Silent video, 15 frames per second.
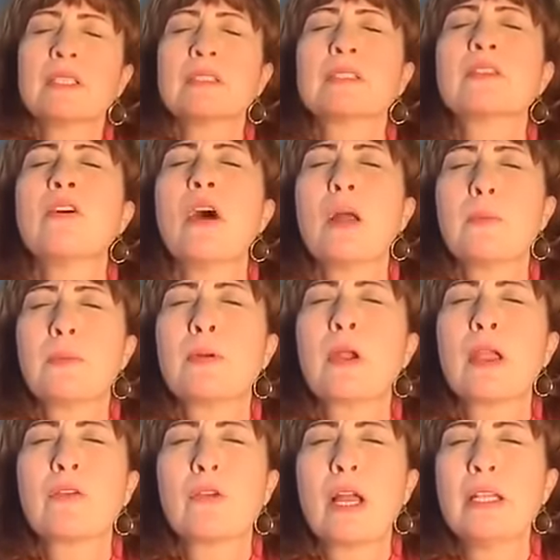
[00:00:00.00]
So I
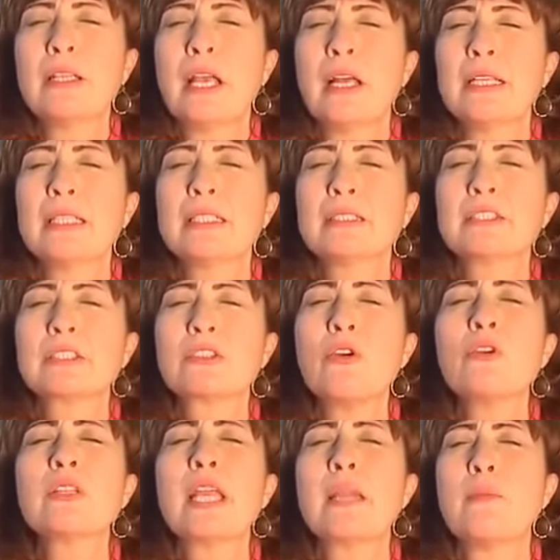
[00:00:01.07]
pray right now in the
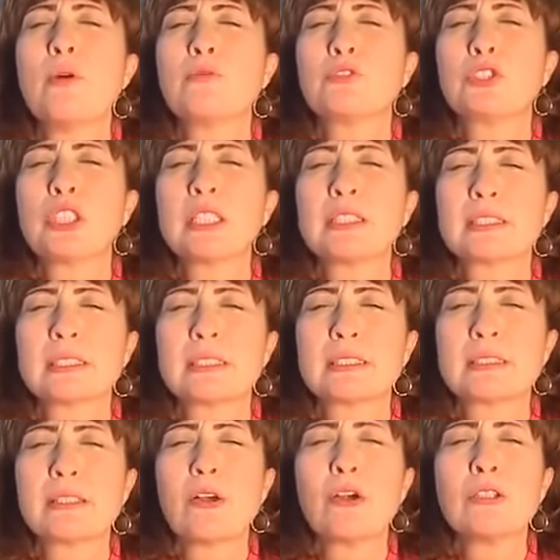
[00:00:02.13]
strong name of
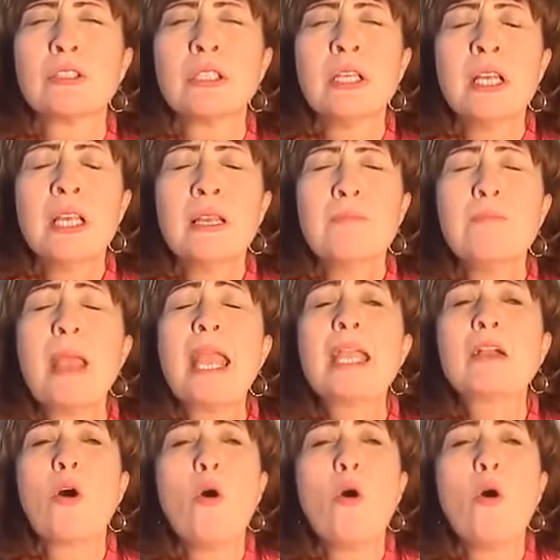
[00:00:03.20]
Jesus, Lord, make